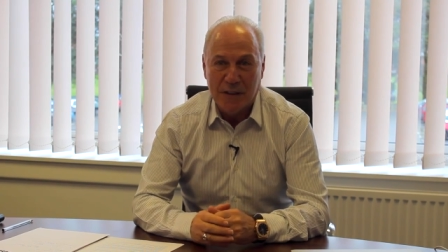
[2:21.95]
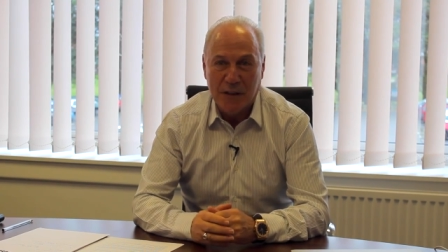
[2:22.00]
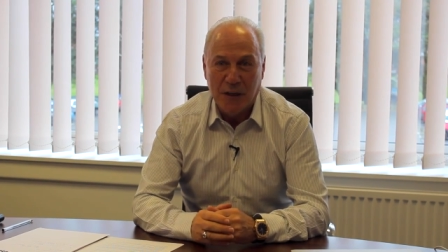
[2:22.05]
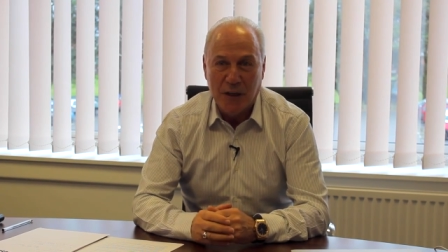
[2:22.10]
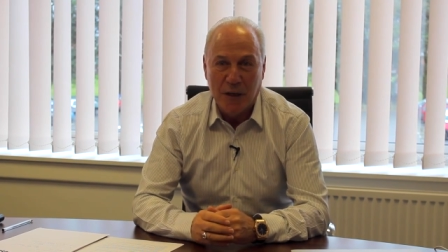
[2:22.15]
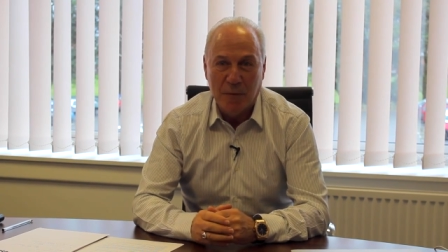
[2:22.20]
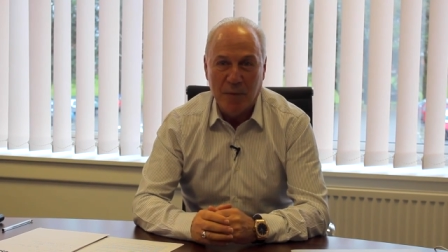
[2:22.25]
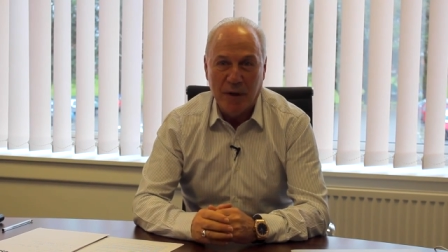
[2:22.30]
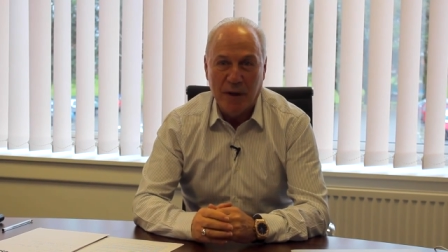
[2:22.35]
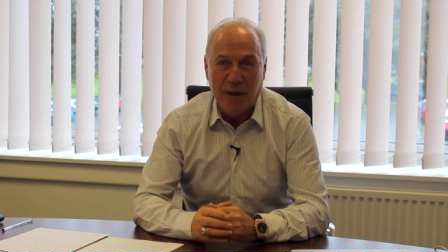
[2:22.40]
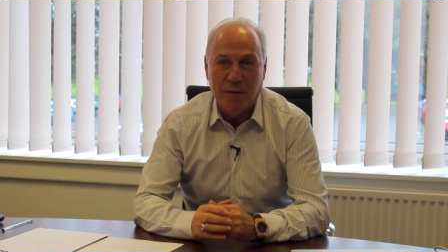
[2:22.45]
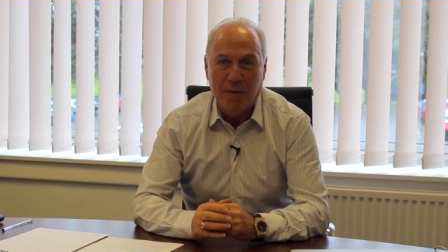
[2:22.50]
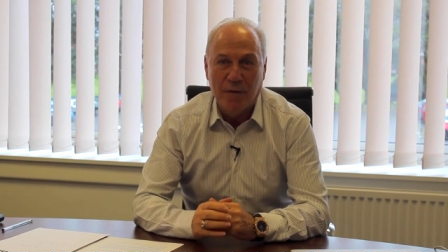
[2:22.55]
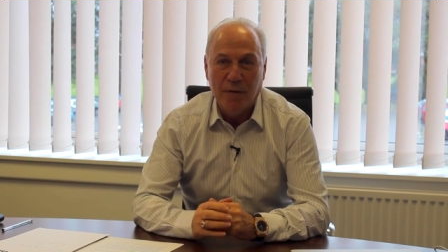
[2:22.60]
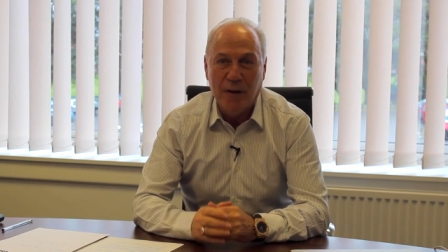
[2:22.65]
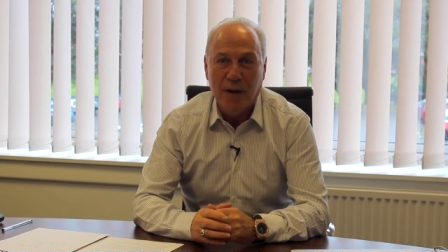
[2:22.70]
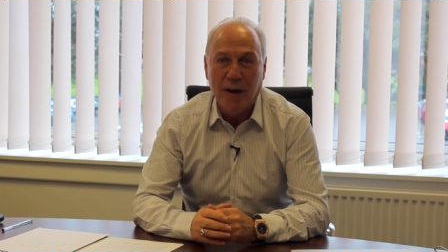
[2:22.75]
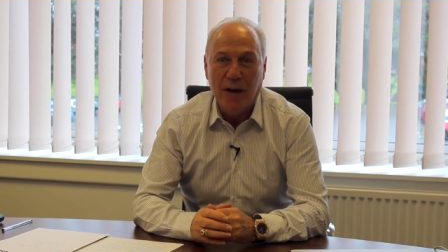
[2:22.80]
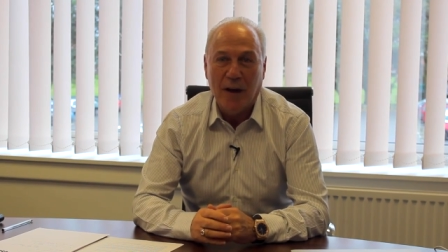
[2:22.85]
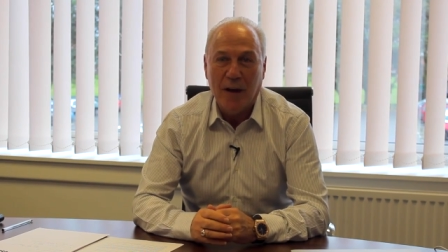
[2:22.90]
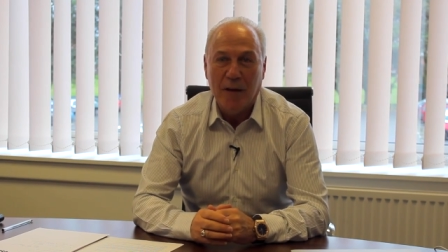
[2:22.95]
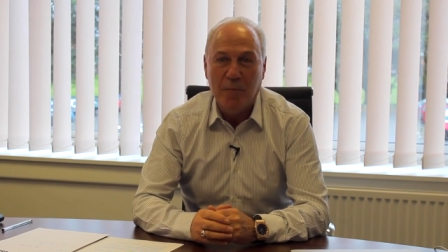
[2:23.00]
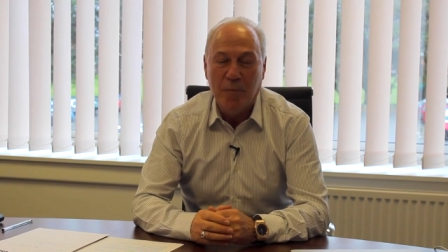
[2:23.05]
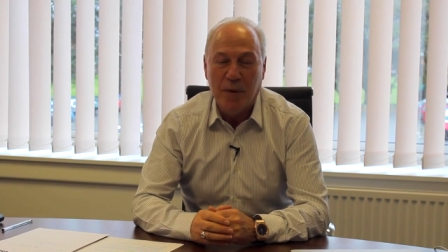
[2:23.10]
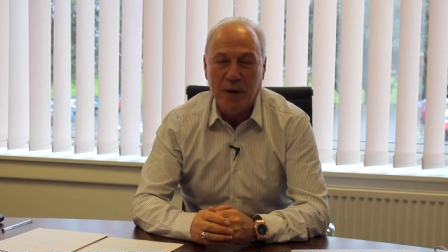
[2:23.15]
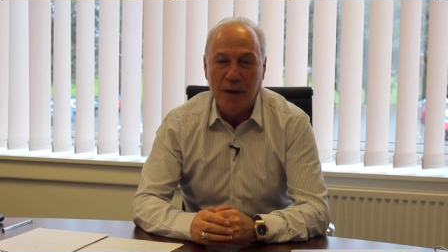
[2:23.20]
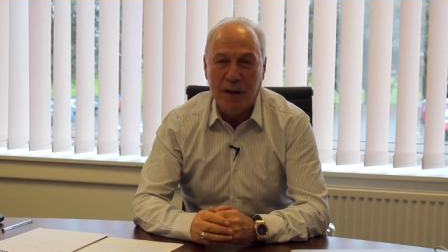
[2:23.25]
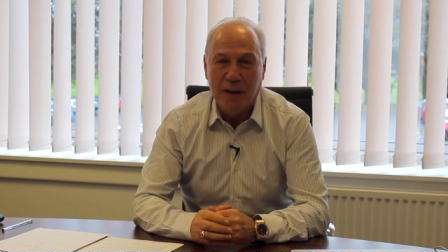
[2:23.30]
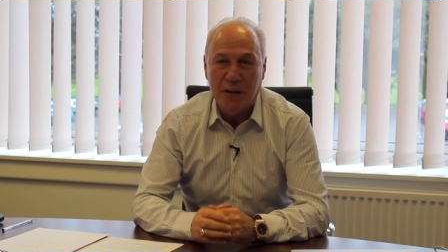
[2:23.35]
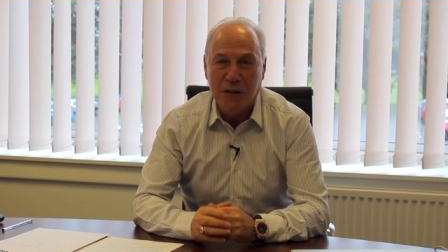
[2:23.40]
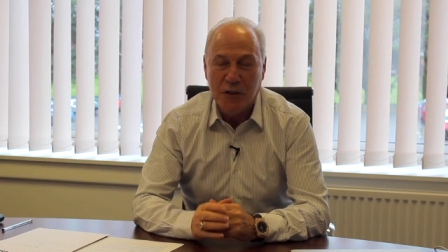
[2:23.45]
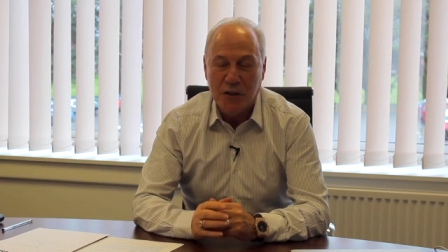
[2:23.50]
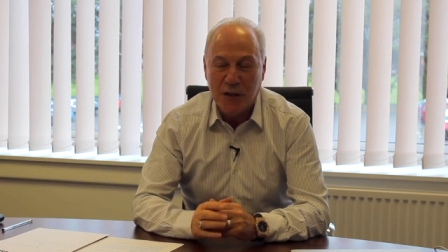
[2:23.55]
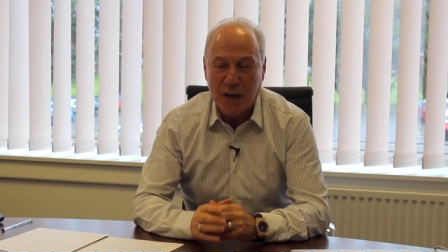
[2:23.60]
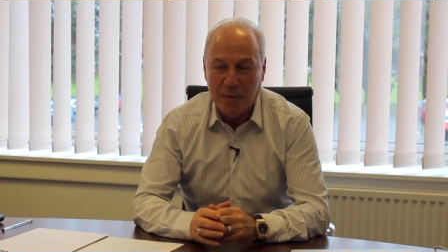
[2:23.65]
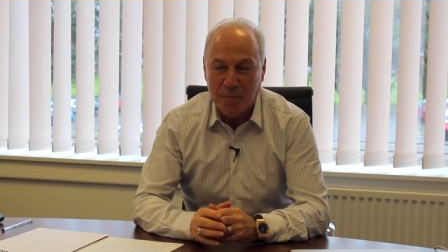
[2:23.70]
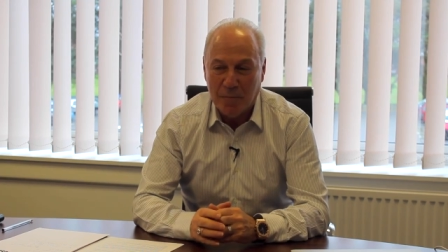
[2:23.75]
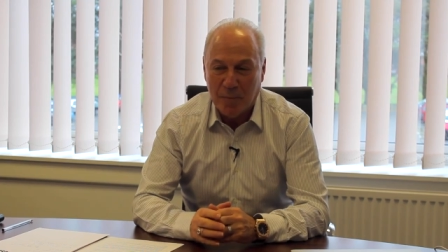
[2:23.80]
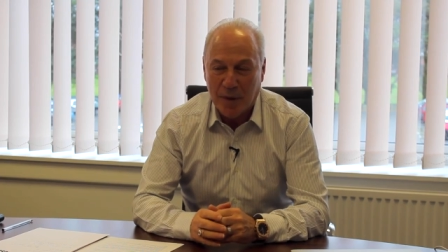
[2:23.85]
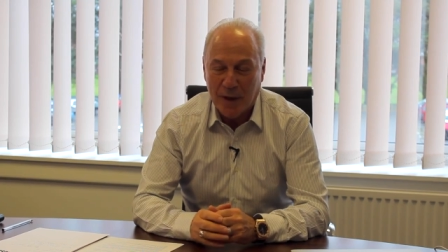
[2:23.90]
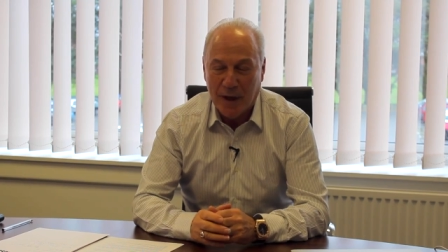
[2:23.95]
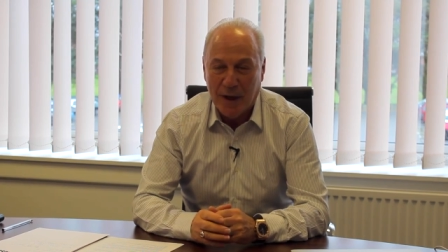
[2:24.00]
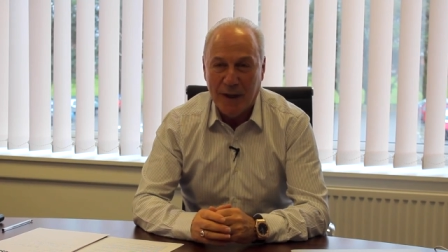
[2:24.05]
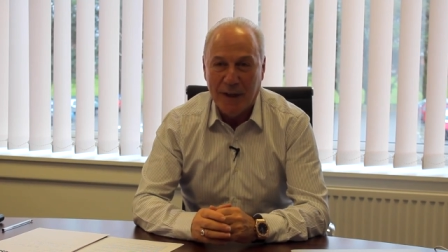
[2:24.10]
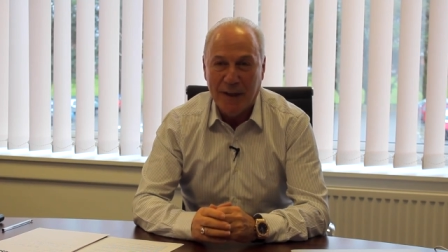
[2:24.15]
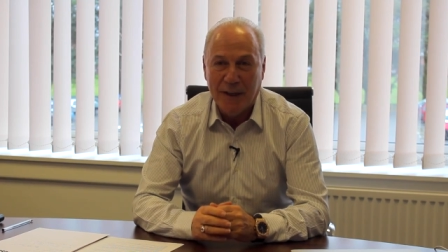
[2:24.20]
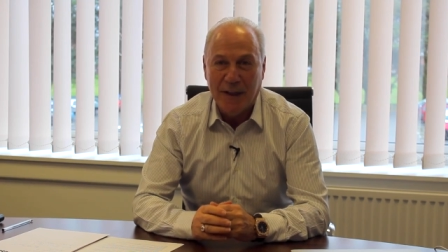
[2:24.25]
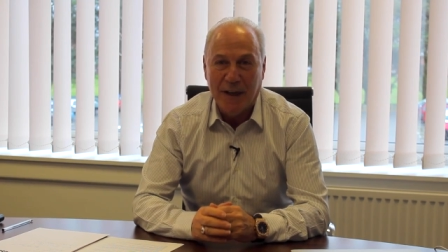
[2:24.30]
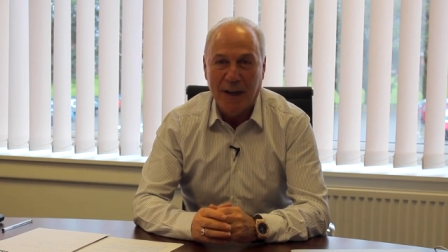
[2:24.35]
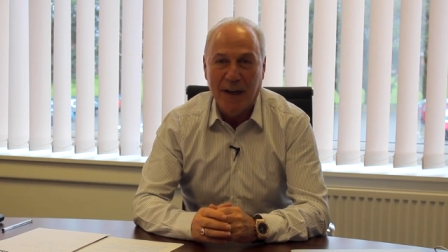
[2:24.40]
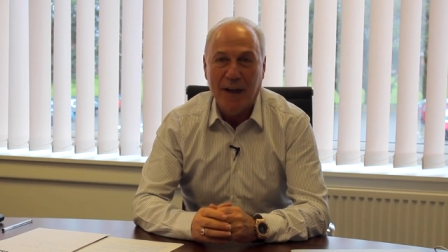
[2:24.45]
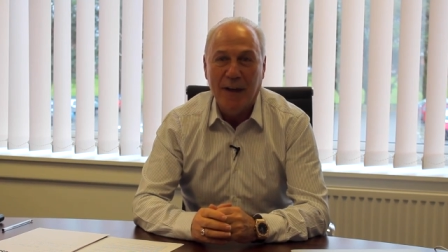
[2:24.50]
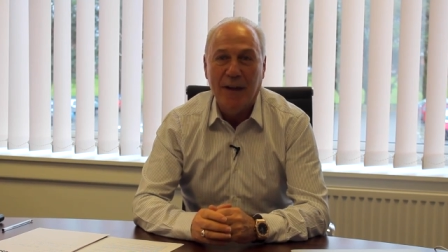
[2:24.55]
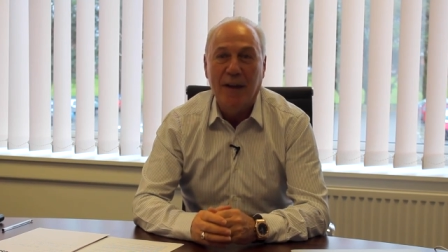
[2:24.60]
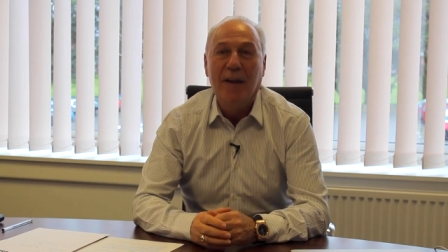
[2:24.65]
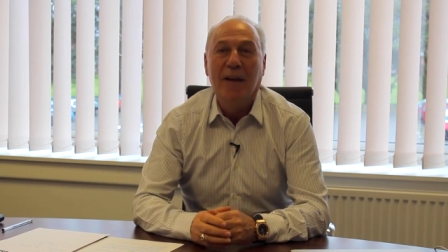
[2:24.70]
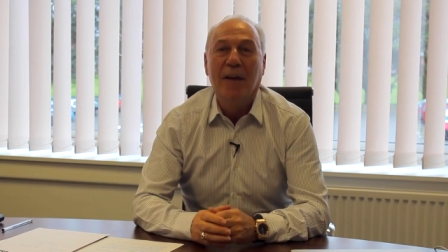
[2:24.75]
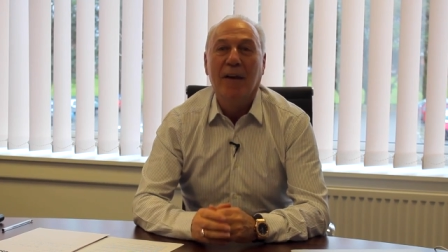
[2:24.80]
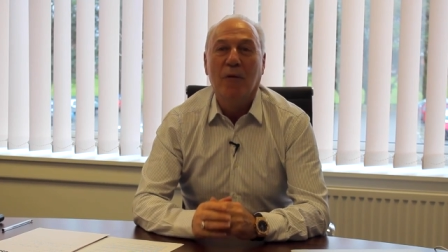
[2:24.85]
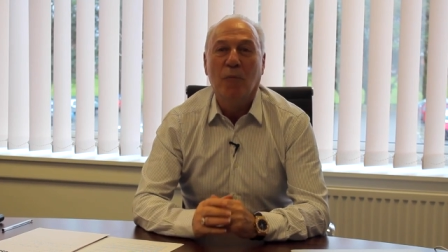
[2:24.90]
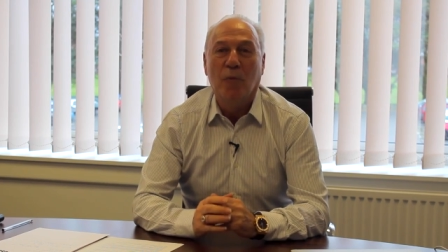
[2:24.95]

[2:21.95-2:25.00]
It's going to be a VIP champagne day